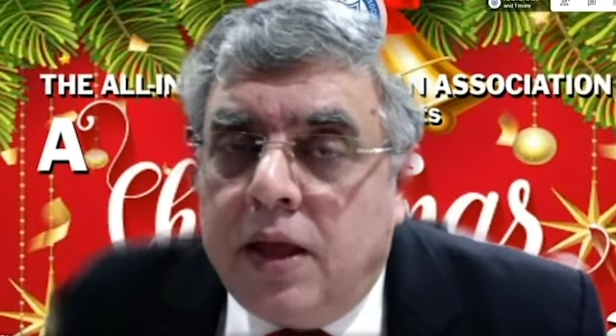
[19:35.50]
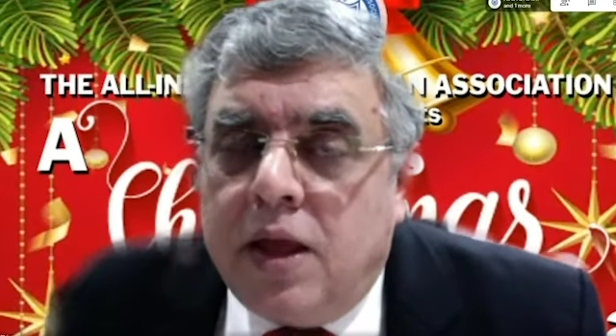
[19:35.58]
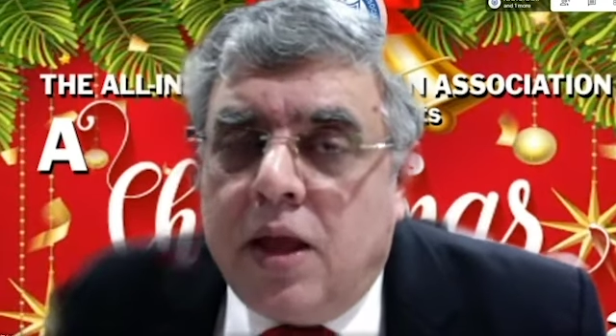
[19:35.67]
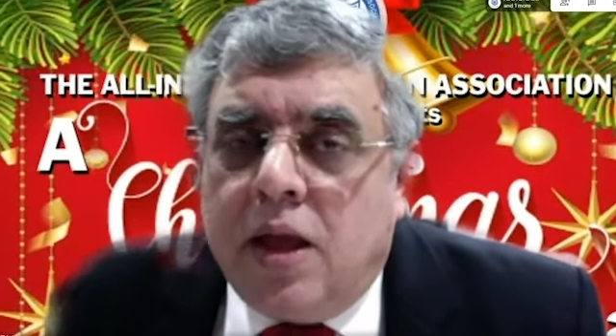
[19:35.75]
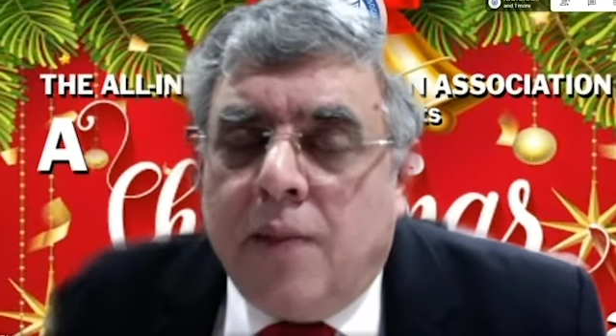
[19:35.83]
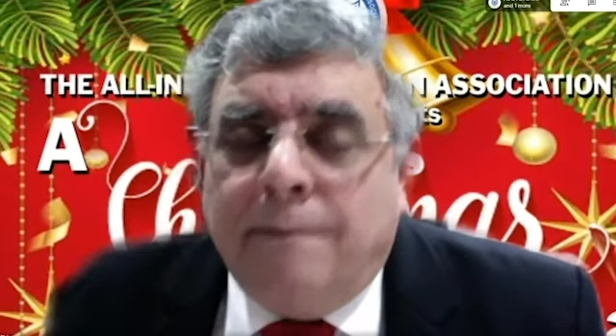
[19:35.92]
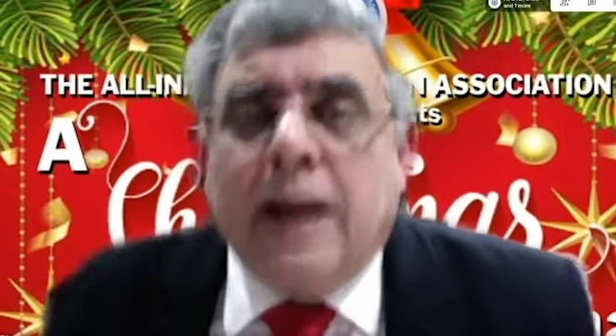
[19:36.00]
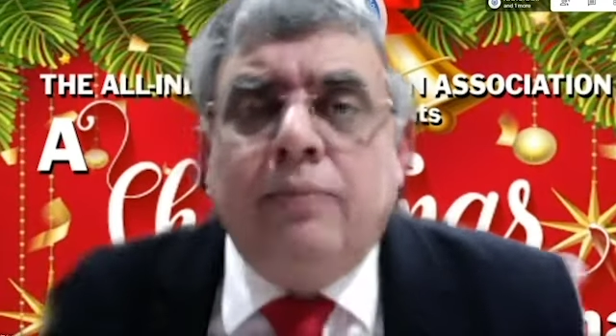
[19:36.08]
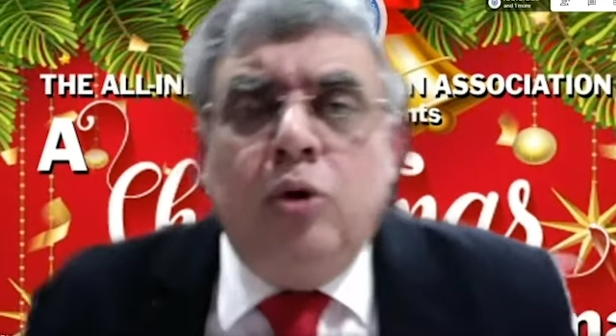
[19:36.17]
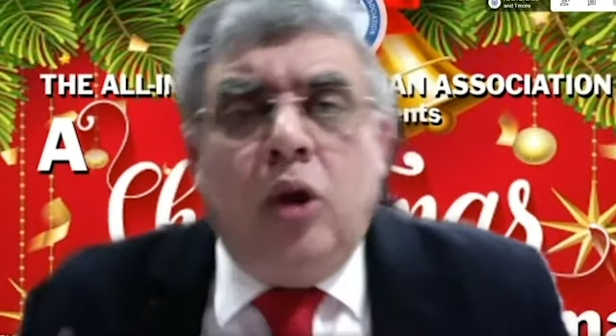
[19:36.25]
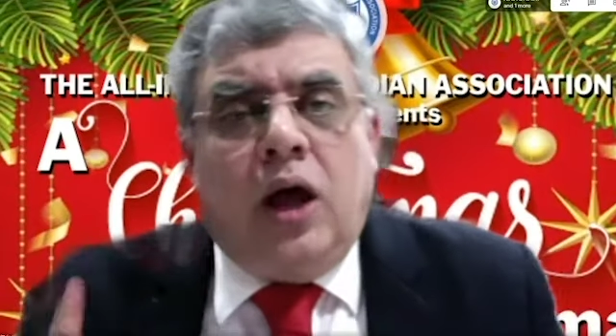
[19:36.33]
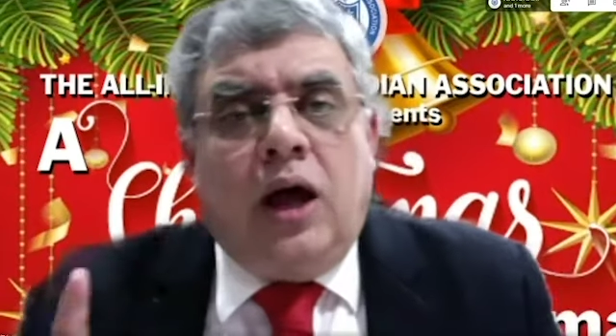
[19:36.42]

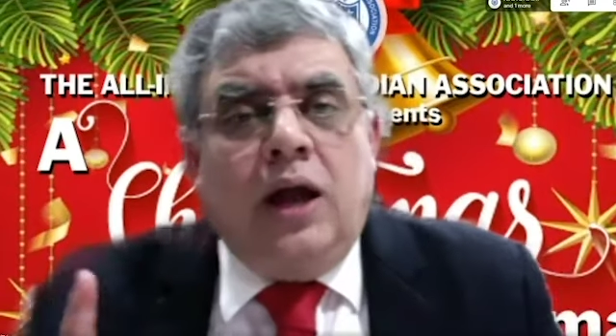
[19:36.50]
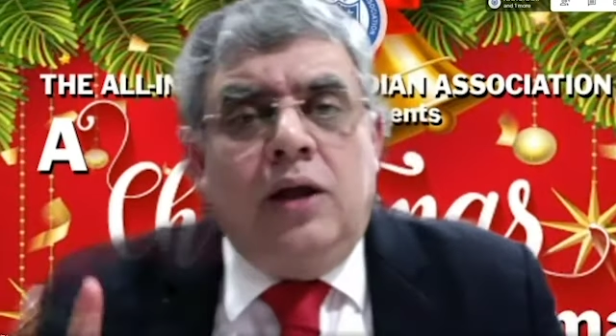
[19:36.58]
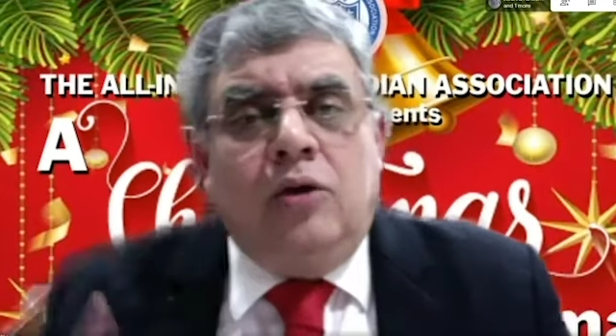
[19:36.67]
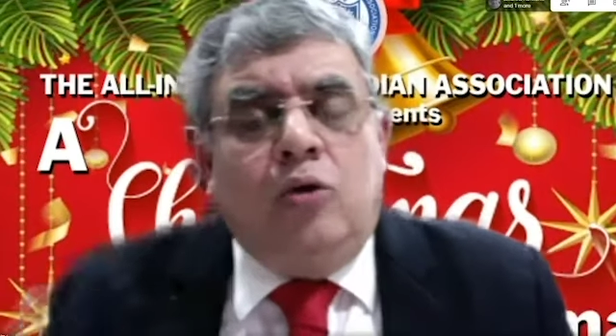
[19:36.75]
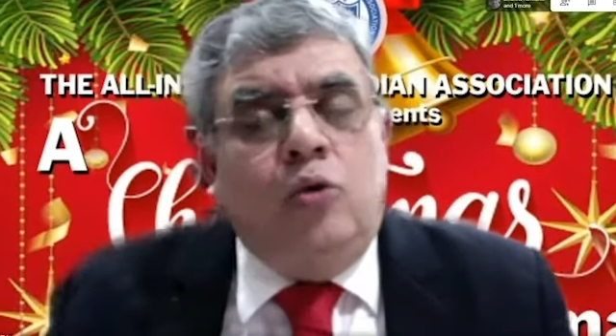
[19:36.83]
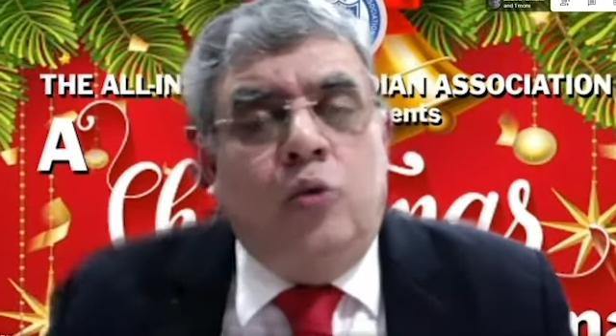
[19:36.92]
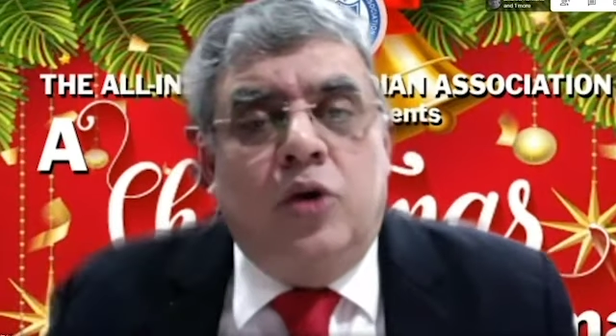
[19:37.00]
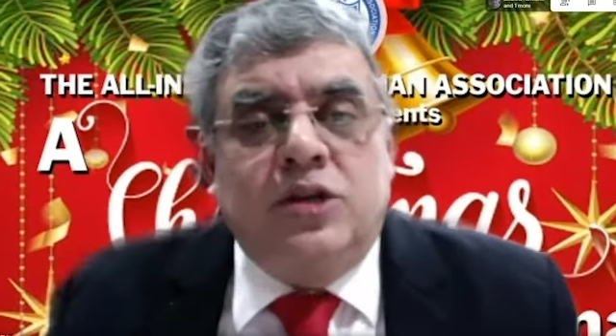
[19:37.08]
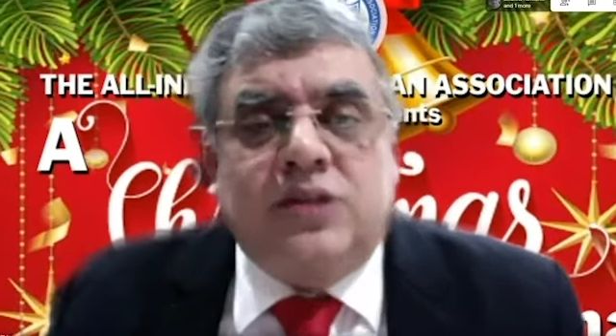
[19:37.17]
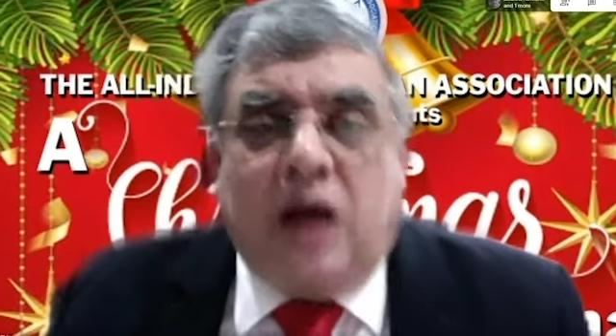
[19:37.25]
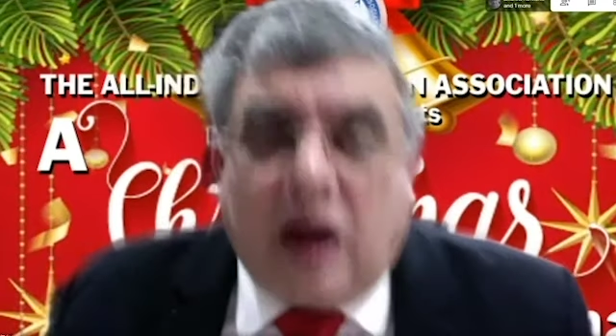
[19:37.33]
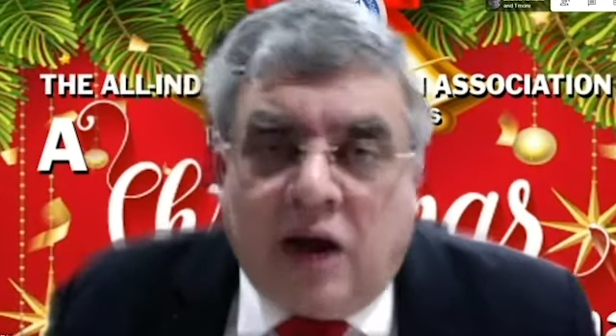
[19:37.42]
Babulal, who was
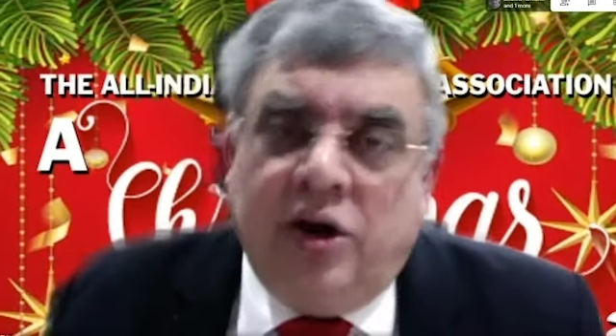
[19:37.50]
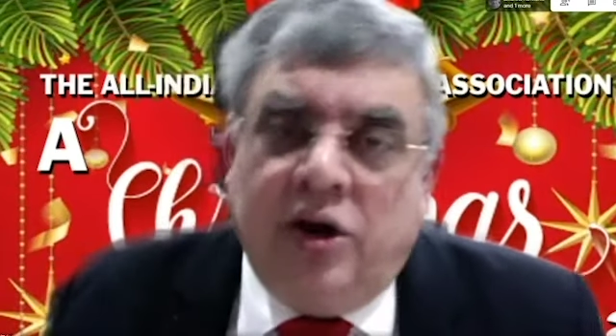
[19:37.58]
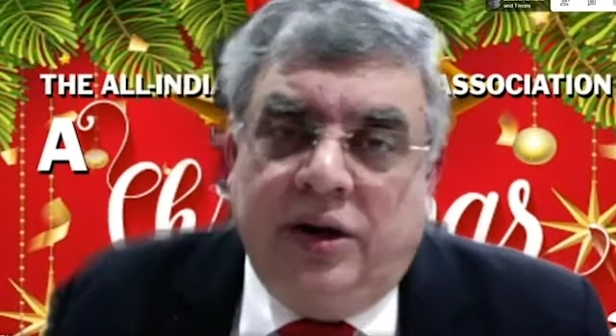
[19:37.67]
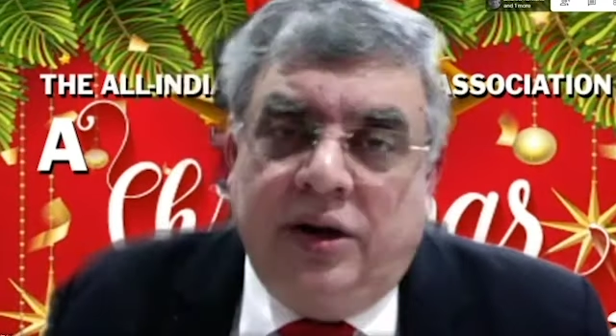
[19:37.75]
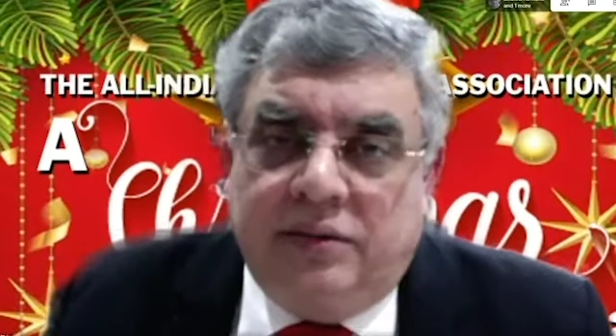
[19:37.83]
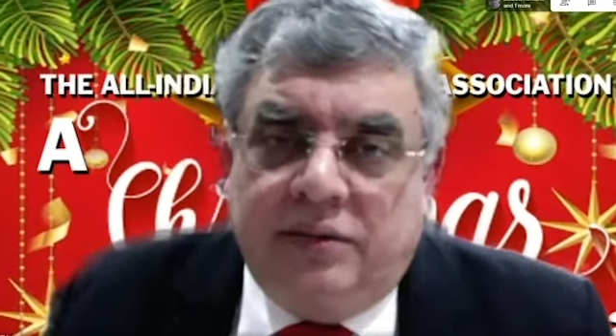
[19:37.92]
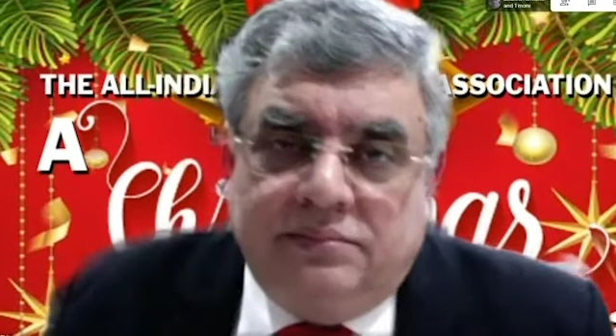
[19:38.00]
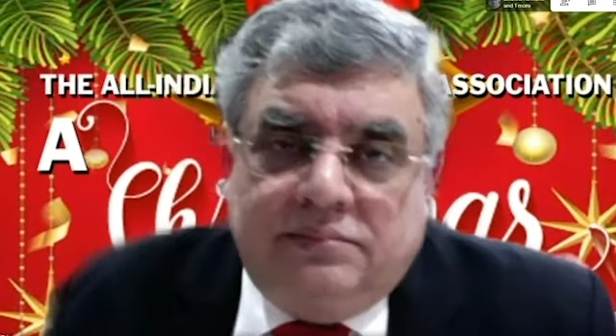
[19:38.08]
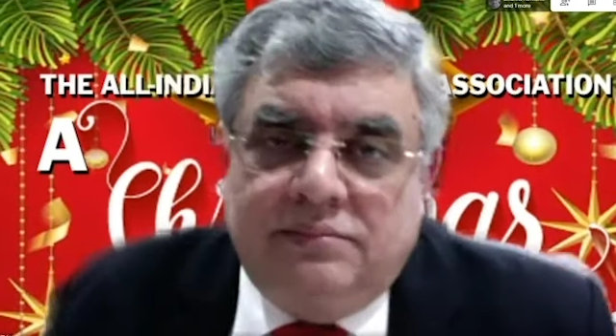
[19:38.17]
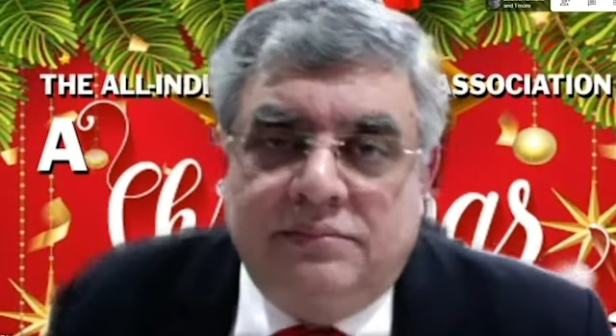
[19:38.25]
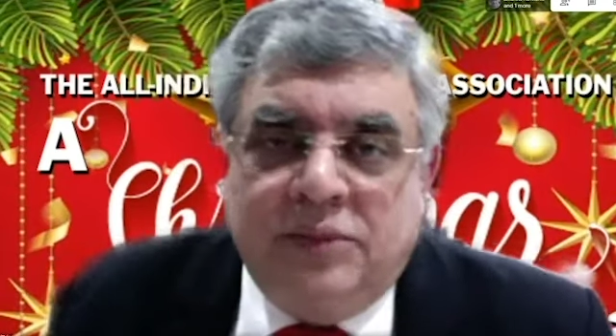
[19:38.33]
the